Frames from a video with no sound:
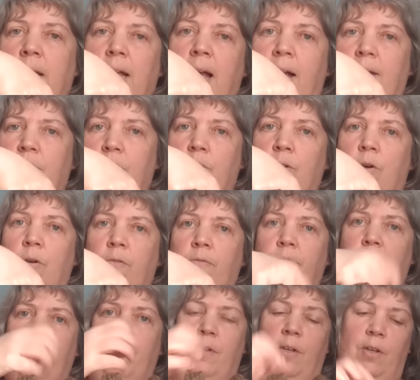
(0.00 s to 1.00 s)
cast
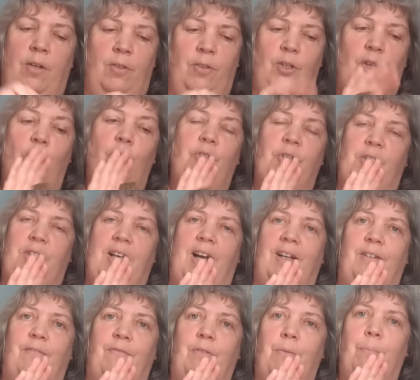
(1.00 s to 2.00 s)
off the other
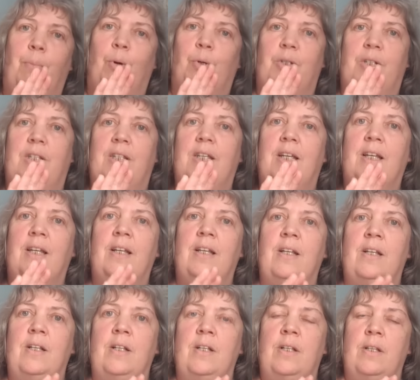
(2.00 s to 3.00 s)
side of the body.
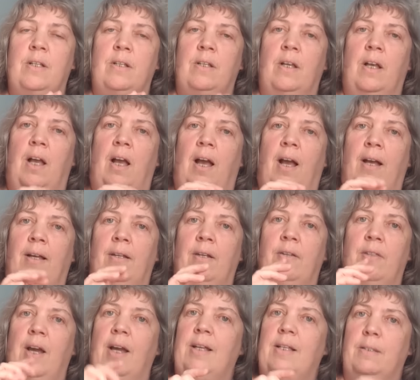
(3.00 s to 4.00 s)

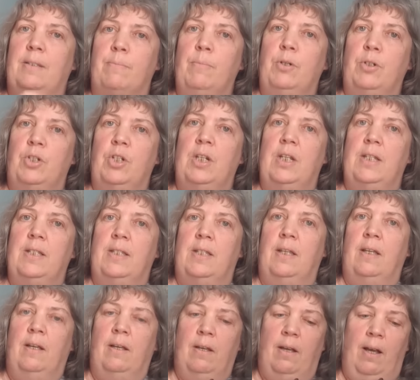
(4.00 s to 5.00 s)
And that is much
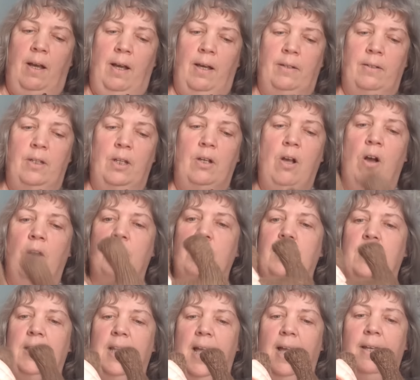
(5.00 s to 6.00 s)
easier and you can't
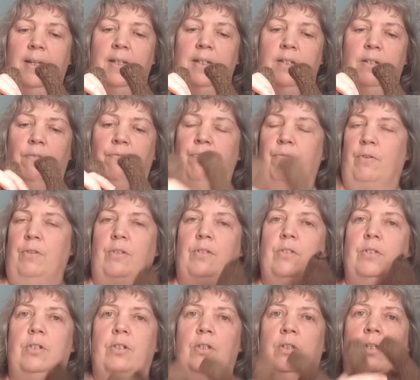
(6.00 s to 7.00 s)
see any
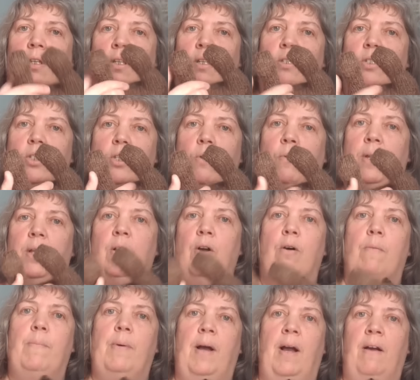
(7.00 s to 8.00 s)
difference to the sewing
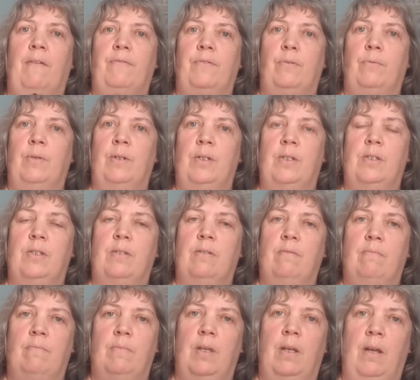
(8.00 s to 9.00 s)
up afterwards.
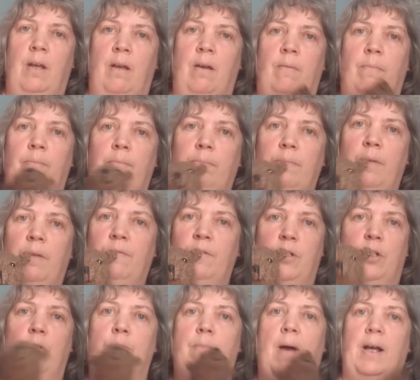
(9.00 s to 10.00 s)
If you
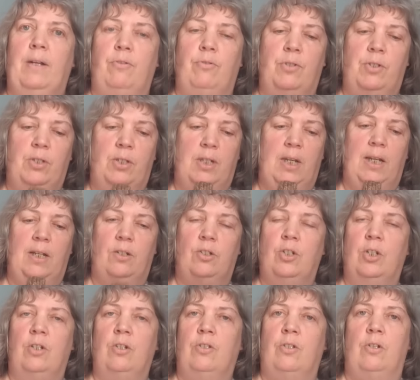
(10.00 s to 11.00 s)
do mattress stitch,
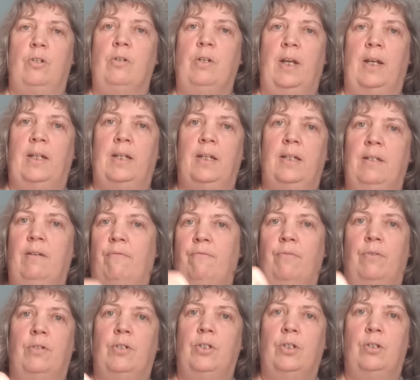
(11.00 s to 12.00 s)
it doesn't look any
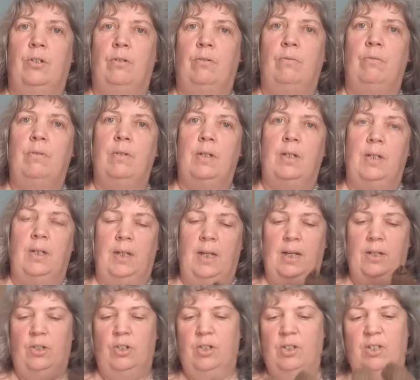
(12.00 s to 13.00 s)
different to
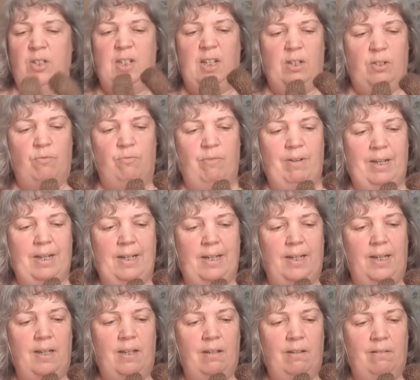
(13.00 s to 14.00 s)
kitchen stitch,
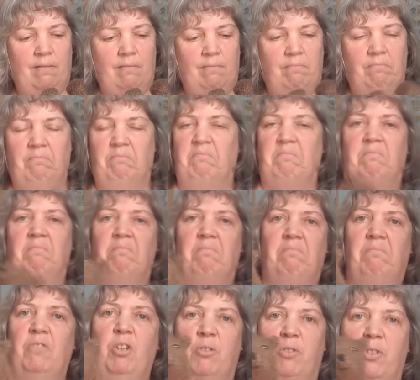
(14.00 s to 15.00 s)
really.
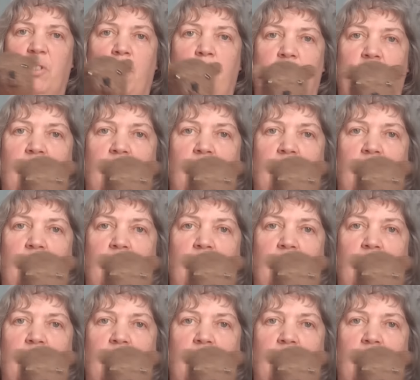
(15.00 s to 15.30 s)
Not so as